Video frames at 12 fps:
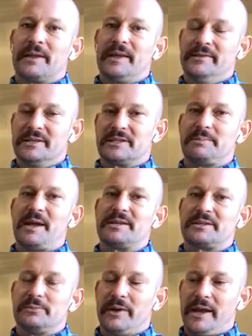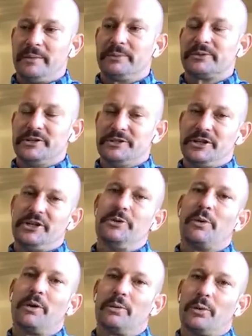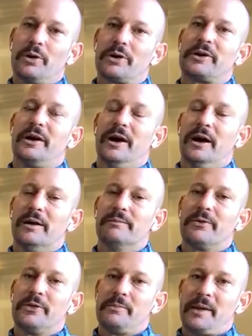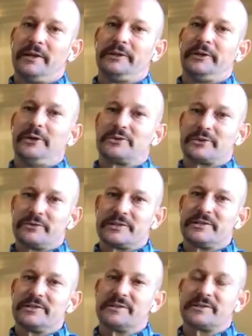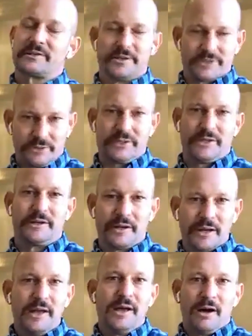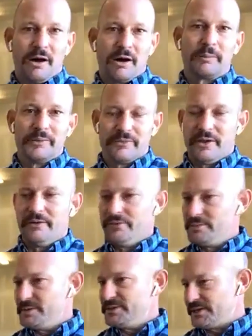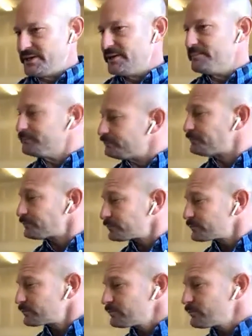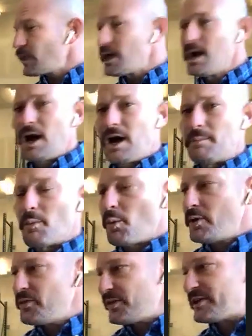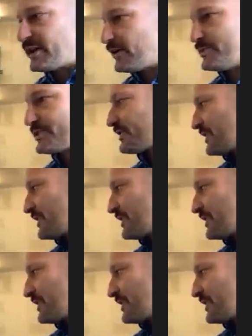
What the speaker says: in this space and able to continue our work for the Paleo Services consulting arm of the museum. One thing that I would just